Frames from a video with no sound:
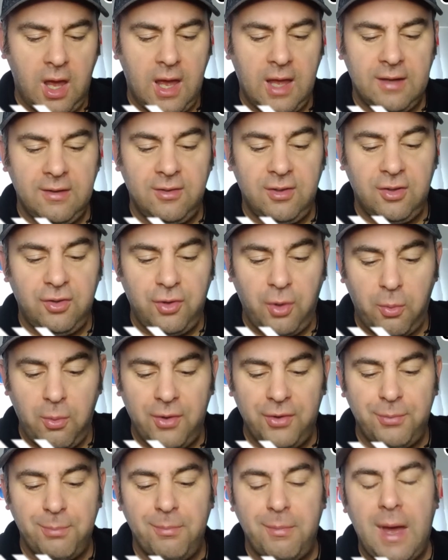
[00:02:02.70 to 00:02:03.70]
and so
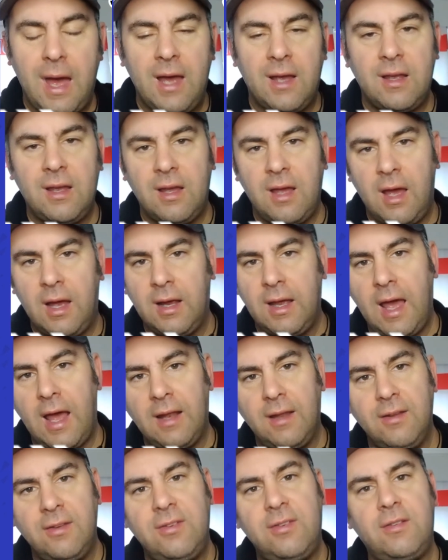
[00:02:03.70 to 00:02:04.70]
has Mac
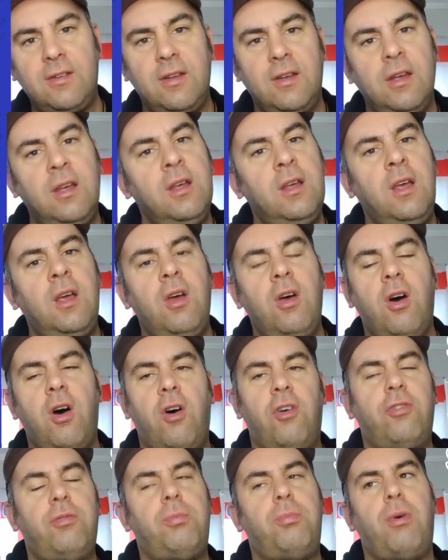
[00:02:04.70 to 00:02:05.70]
Callister
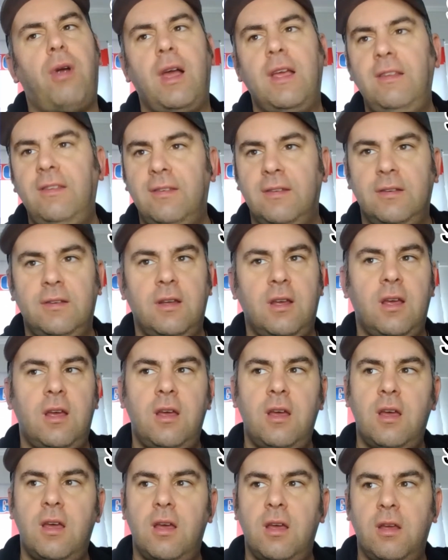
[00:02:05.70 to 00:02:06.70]
of Brighton.
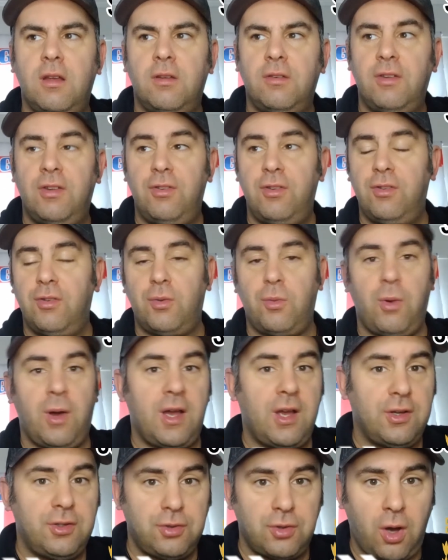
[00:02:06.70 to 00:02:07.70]
This is
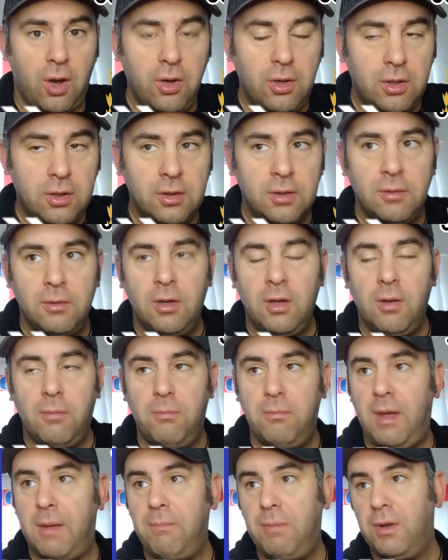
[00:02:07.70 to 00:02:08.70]
quite a shock,
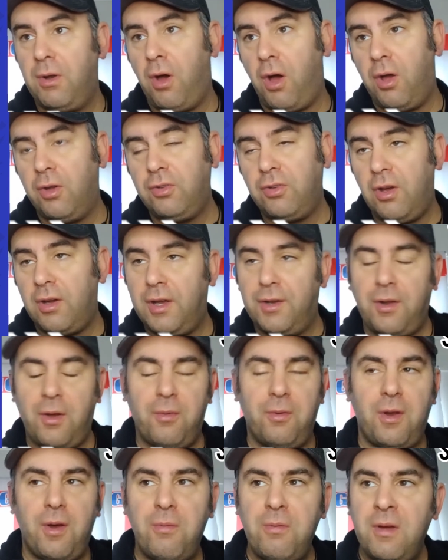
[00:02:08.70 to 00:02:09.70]
maybe not a shock, I
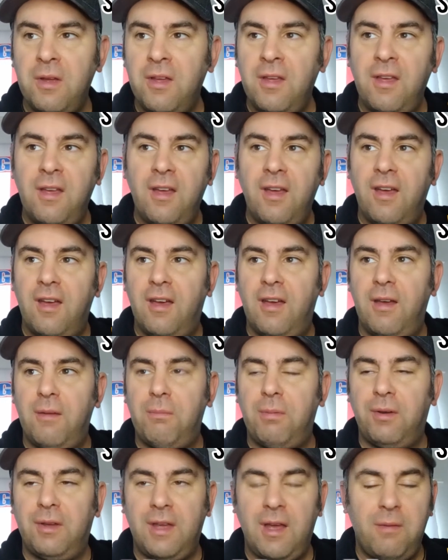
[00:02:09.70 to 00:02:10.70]
don't know.
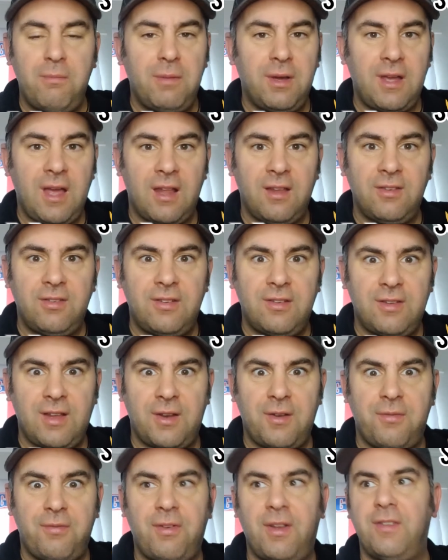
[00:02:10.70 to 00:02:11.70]
But yeah, McAllister's
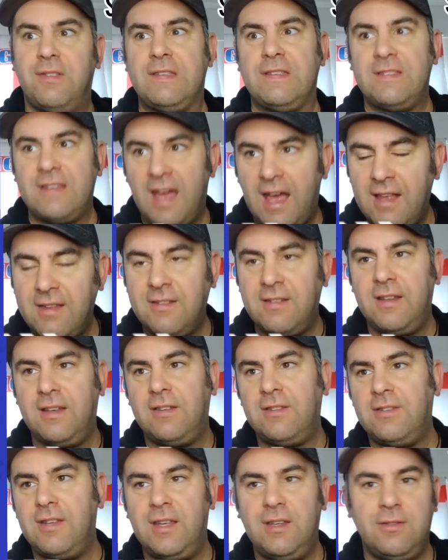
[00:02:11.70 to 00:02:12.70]
had a
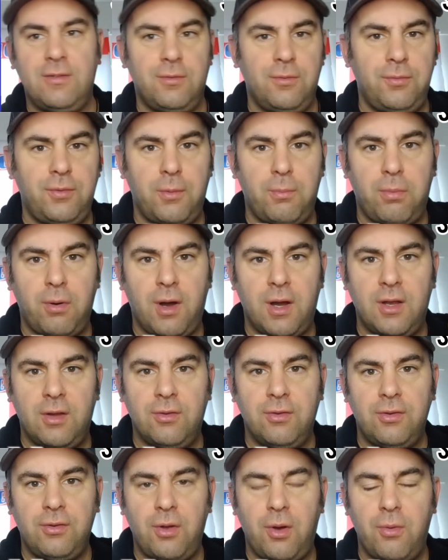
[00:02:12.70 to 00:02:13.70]
fantastic season for
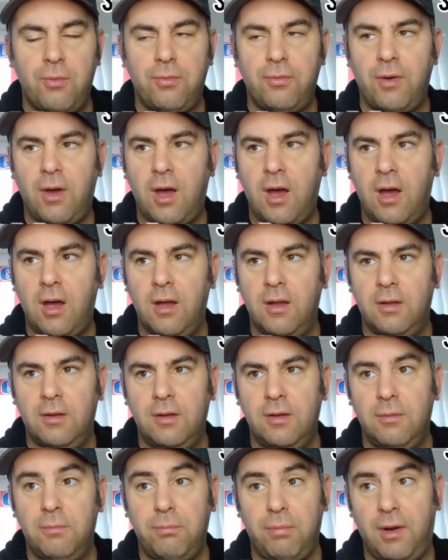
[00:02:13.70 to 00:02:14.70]
Brighton so
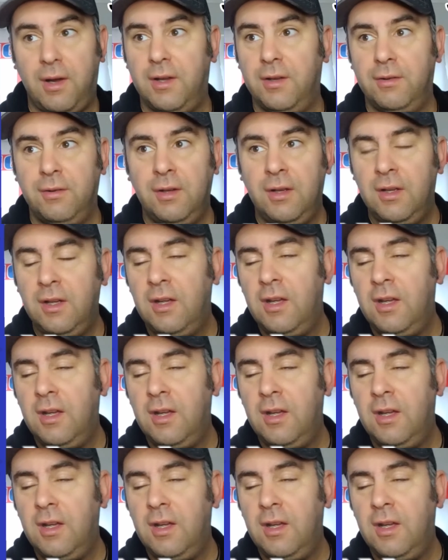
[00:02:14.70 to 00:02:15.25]
far. Brighton